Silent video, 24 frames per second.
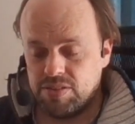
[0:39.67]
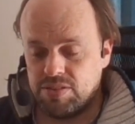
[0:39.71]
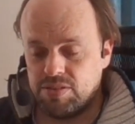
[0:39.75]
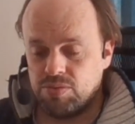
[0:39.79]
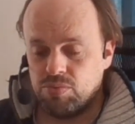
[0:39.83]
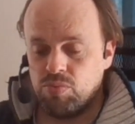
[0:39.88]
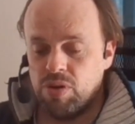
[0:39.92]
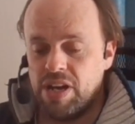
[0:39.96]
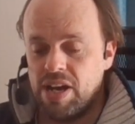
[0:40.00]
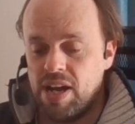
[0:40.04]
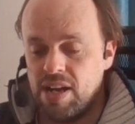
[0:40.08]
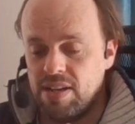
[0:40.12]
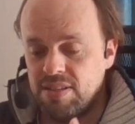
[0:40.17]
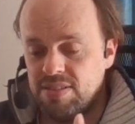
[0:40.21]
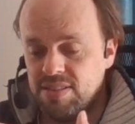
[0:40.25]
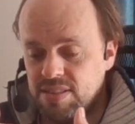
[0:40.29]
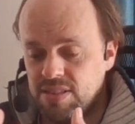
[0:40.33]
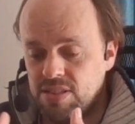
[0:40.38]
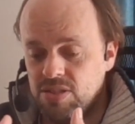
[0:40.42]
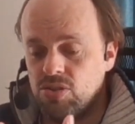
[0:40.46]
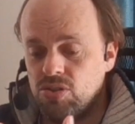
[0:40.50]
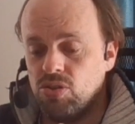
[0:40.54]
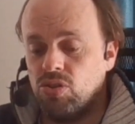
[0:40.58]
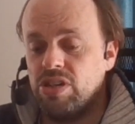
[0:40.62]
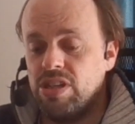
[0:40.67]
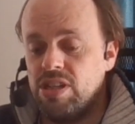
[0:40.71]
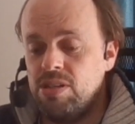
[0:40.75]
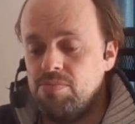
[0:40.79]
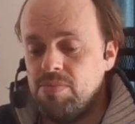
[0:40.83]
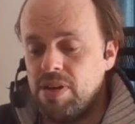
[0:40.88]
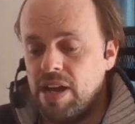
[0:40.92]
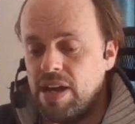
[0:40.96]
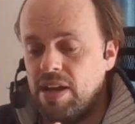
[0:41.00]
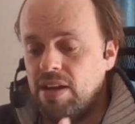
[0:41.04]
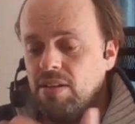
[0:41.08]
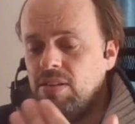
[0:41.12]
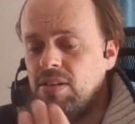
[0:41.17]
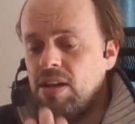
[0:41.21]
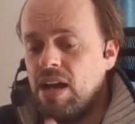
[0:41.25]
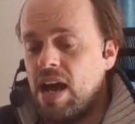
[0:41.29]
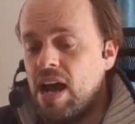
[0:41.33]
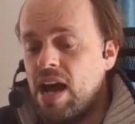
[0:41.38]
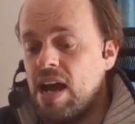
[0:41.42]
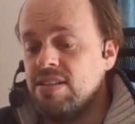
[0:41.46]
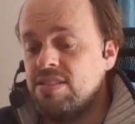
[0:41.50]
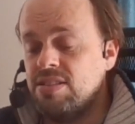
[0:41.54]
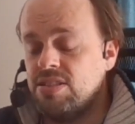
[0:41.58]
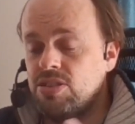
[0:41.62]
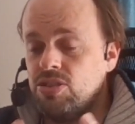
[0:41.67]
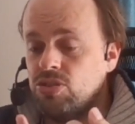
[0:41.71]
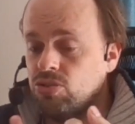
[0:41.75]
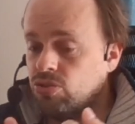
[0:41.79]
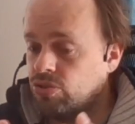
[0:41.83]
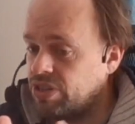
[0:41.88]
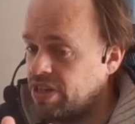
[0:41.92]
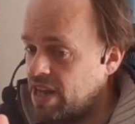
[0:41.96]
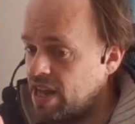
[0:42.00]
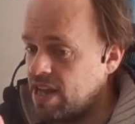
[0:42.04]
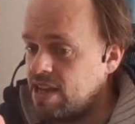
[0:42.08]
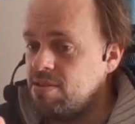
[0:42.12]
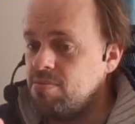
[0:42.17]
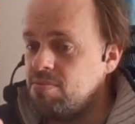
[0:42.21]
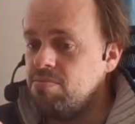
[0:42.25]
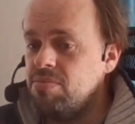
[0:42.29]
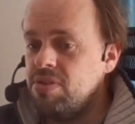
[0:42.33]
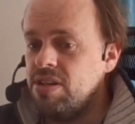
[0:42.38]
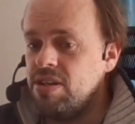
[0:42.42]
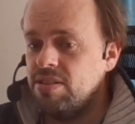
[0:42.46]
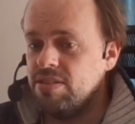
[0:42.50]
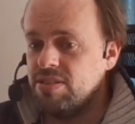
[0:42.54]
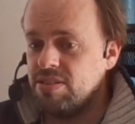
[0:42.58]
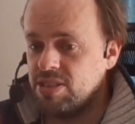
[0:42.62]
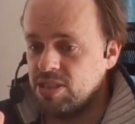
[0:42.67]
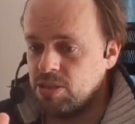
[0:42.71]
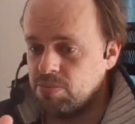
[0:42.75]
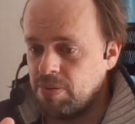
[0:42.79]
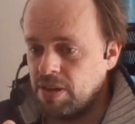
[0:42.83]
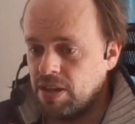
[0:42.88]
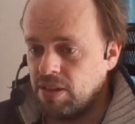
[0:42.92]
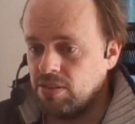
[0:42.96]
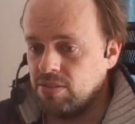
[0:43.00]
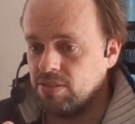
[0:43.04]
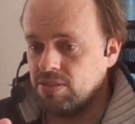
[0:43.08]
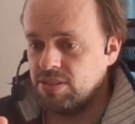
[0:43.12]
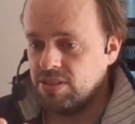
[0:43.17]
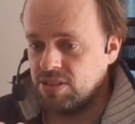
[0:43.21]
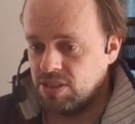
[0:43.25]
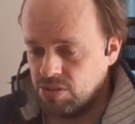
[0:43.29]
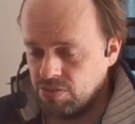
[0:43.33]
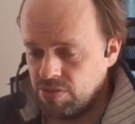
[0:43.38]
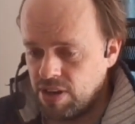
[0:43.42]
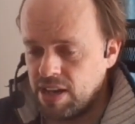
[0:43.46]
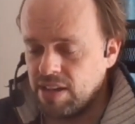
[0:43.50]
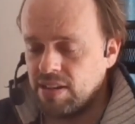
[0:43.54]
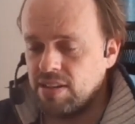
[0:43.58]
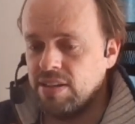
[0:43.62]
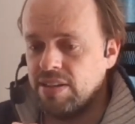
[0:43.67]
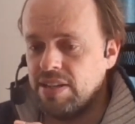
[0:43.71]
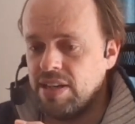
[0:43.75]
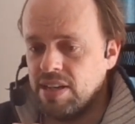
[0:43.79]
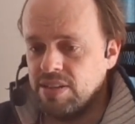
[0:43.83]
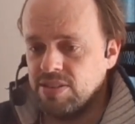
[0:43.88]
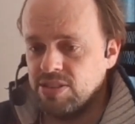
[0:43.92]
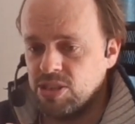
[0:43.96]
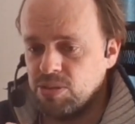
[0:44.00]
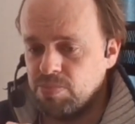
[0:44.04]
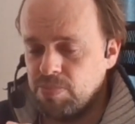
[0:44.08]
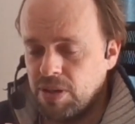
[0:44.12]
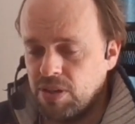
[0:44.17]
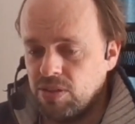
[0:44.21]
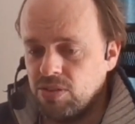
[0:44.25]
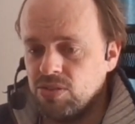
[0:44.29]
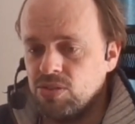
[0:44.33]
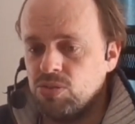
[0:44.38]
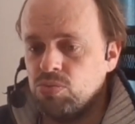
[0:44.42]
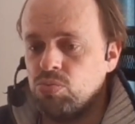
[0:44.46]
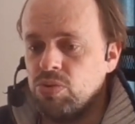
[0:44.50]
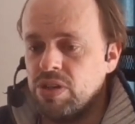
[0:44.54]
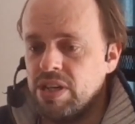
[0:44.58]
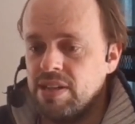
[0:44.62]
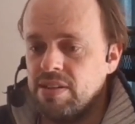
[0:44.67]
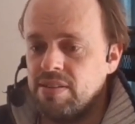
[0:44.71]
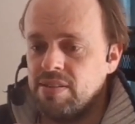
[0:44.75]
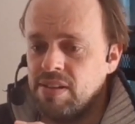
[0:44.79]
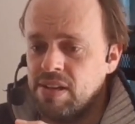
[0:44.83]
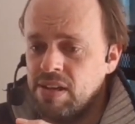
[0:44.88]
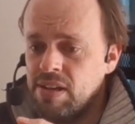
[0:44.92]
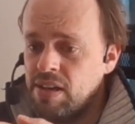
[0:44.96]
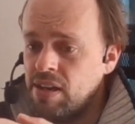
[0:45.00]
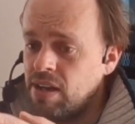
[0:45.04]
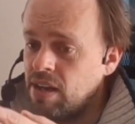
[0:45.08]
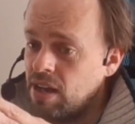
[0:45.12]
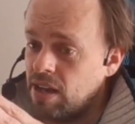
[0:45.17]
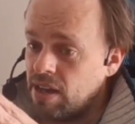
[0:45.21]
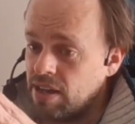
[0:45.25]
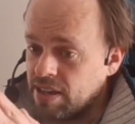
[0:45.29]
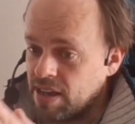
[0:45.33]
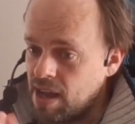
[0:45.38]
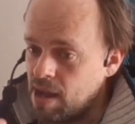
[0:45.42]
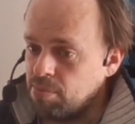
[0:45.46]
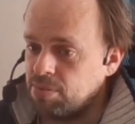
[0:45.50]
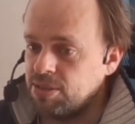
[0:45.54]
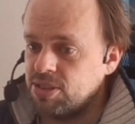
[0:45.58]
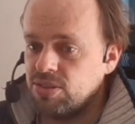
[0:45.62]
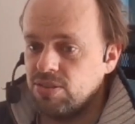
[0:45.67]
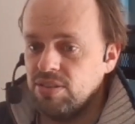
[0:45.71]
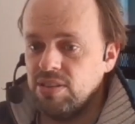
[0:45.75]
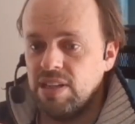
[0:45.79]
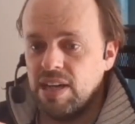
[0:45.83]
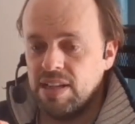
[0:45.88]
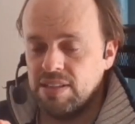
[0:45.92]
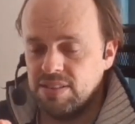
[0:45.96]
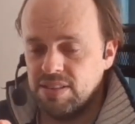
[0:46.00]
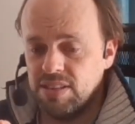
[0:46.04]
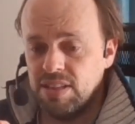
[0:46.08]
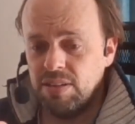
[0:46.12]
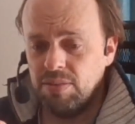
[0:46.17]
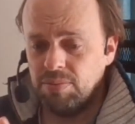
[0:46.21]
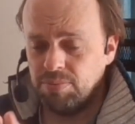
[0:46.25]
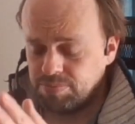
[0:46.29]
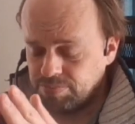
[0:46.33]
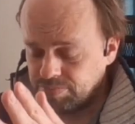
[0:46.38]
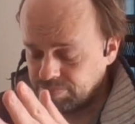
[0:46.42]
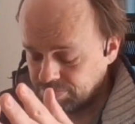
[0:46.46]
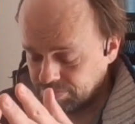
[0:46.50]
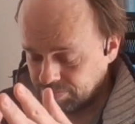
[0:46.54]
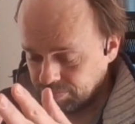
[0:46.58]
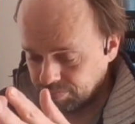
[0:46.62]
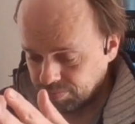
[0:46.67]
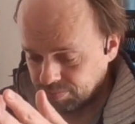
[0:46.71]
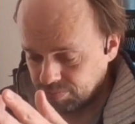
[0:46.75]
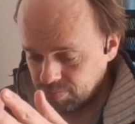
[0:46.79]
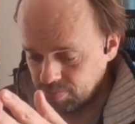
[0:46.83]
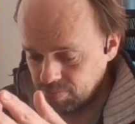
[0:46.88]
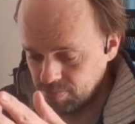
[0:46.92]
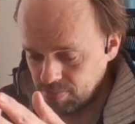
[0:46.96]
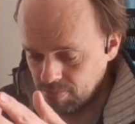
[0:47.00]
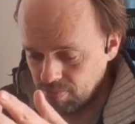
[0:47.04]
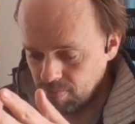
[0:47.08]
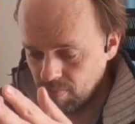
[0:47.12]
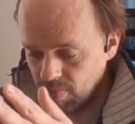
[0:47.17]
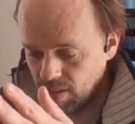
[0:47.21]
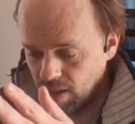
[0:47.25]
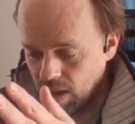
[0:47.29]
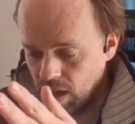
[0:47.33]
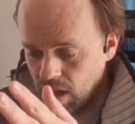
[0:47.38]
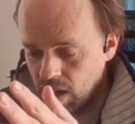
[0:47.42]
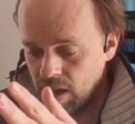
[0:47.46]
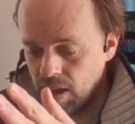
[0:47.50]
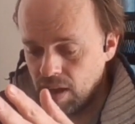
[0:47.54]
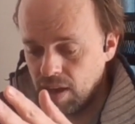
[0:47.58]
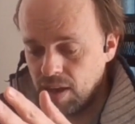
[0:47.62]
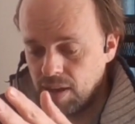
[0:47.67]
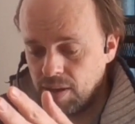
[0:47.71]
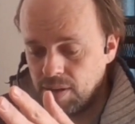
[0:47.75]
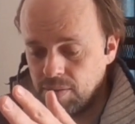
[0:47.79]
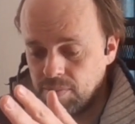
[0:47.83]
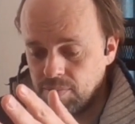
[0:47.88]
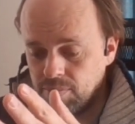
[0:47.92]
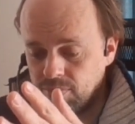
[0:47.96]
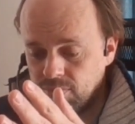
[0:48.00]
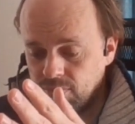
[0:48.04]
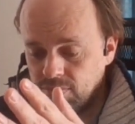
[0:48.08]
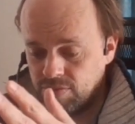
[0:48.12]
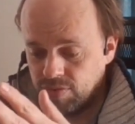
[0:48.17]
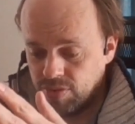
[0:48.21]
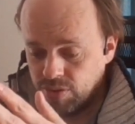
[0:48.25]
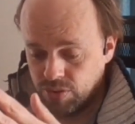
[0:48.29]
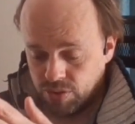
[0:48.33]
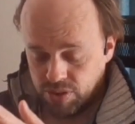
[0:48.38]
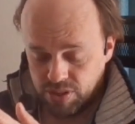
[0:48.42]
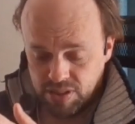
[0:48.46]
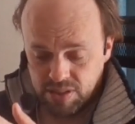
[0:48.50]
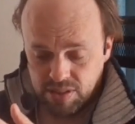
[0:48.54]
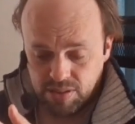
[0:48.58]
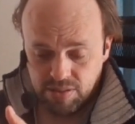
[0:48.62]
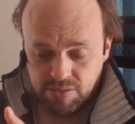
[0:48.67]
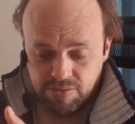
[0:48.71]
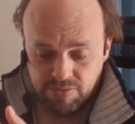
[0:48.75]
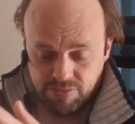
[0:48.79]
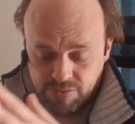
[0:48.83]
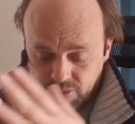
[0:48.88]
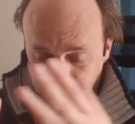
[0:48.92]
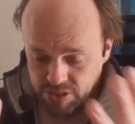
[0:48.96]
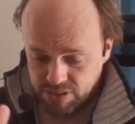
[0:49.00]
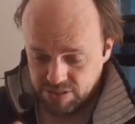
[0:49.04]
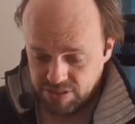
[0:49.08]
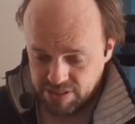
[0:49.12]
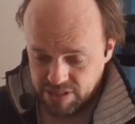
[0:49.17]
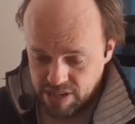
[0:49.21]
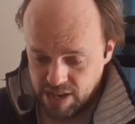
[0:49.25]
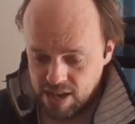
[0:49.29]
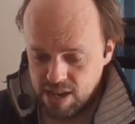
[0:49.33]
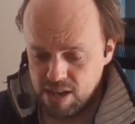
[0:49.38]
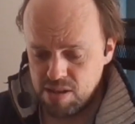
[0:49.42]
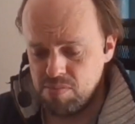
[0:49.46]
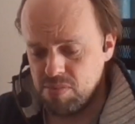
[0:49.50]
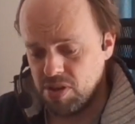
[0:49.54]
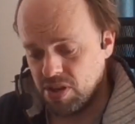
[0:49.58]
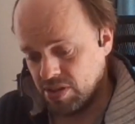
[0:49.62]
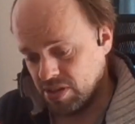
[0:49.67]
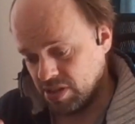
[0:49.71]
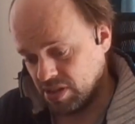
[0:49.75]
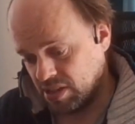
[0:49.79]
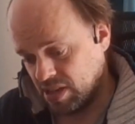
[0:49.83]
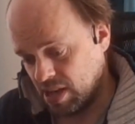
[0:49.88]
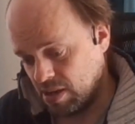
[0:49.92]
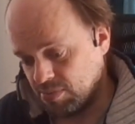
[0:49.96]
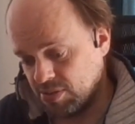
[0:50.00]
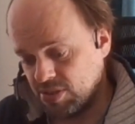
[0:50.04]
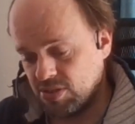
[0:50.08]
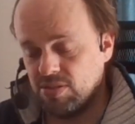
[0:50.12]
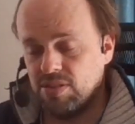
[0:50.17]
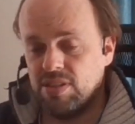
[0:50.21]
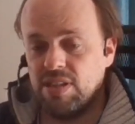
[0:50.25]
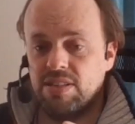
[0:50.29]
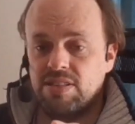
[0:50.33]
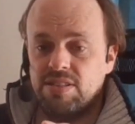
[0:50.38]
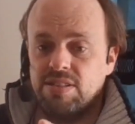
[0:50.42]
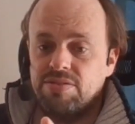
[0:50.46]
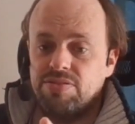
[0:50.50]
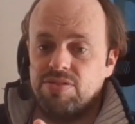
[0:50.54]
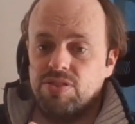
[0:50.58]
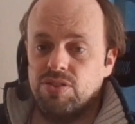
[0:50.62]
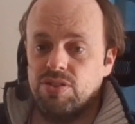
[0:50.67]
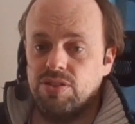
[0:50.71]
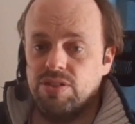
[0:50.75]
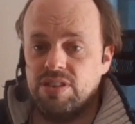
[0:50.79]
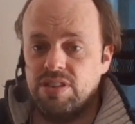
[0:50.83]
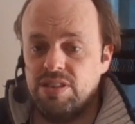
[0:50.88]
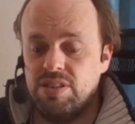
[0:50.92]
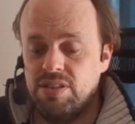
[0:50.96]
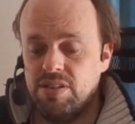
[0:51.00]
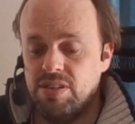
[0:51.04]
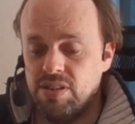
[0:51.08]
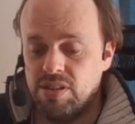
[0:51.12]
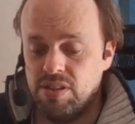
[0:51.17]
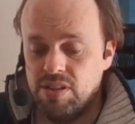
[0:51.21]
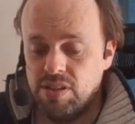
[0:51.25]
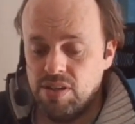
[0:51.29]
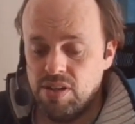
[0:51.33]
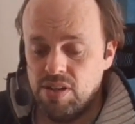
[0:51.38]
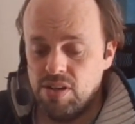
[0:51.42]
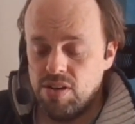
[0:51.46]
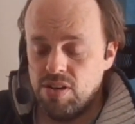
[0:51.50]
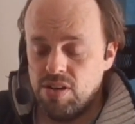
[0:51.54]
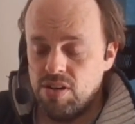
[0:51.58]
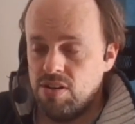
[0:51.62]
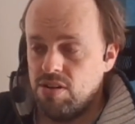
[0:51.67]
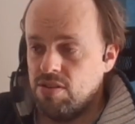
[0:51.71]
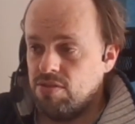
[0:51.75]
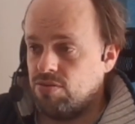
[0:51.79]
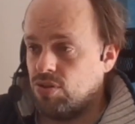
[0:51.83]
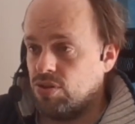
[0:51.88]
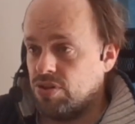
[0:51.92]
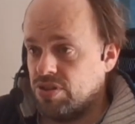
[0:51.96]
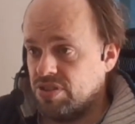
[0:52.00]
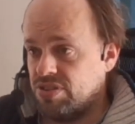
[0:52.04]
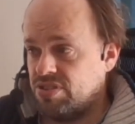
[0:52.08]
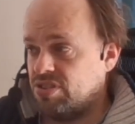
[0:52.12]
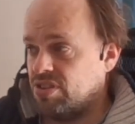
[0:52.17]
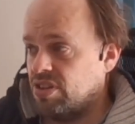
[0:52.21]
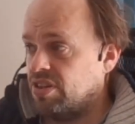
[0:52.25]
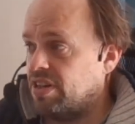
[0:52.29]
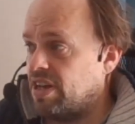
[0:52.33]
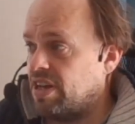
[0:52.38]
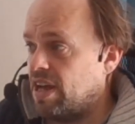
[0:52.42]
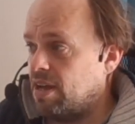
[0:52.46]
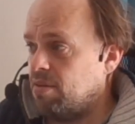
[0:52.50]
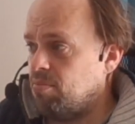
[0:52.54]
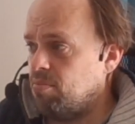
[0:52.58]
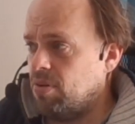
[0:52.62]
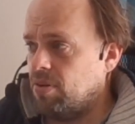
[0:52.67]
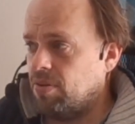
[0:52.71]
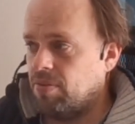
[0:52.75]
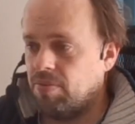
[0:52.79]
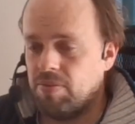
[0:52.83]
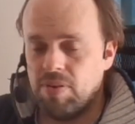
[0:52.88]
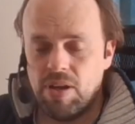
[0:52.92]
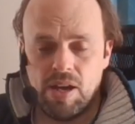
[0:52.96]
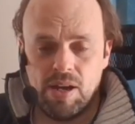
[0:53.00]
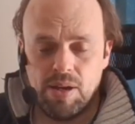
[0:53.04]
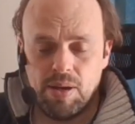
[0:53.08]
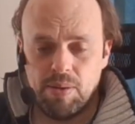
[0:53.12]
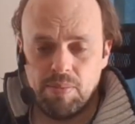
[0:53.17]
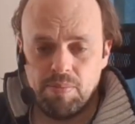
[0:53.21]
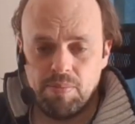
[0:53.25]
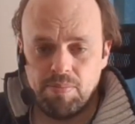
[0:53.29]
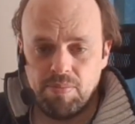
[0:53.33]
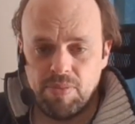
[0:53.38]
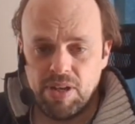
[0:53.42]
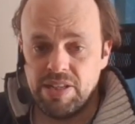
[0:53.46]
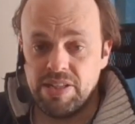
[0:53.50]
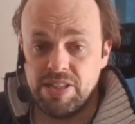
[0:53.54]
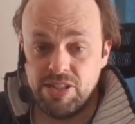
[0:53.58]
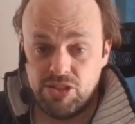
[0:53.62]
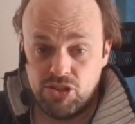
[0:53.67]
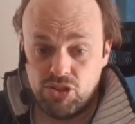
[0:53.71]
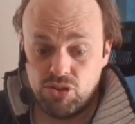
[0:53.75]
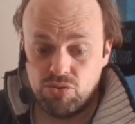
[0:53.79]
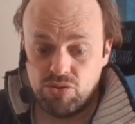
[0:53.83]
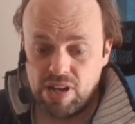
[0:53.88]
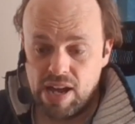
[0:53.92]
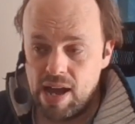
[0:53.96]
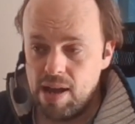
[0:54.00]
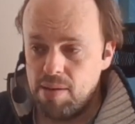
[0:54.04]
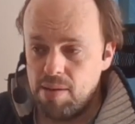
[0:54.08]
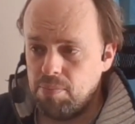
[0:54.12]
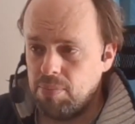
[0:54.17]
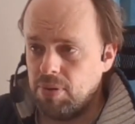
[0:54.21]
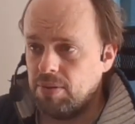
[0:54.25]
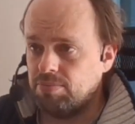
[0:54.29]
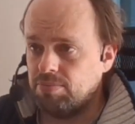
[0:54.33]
when I see your email, I see your name spelt correctly and spelt with a capital letter for the first name and a capital letter for the surname, initial cap.